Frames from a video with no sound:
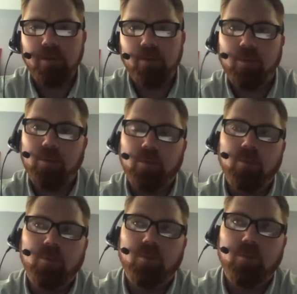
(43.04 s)
w-
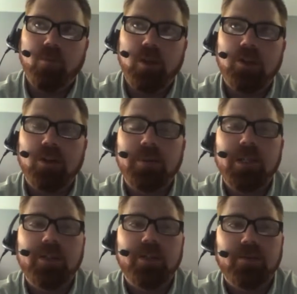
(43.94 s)

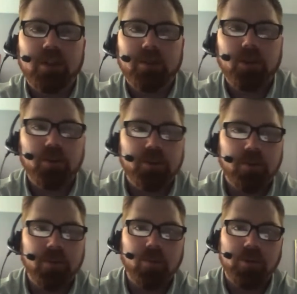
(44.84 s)
interpretation of scripture was
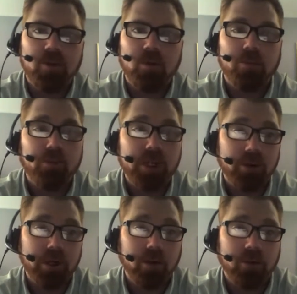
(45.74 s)
something was called
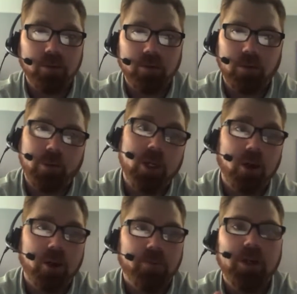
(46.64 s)
pre-critical, or we call
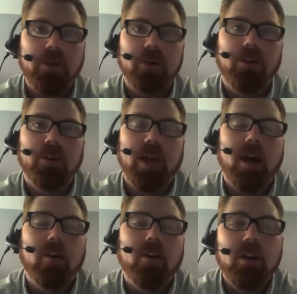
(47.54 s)
it pre-critical
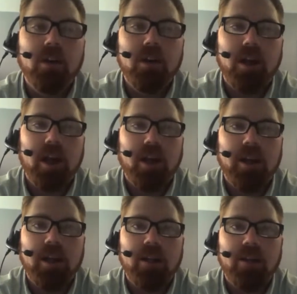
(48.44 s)
now, and
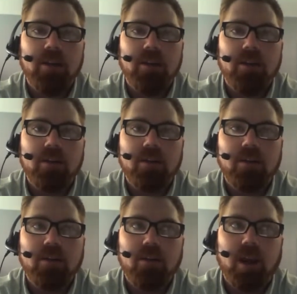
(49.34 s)
in
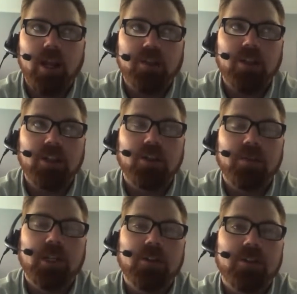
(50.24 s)
ancient
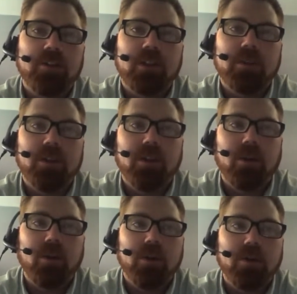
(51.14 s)
interpretation of scripture there
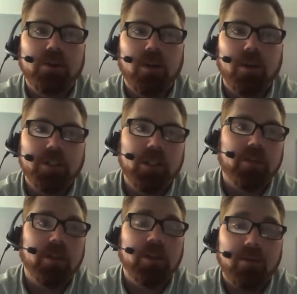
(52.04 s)
was a bunch of
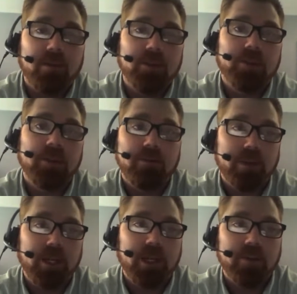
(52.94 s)
different levels of
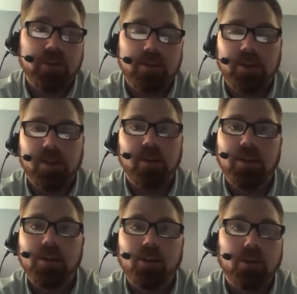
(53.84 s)
reading so there's like the
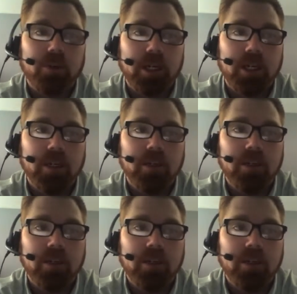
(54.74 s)
literal reading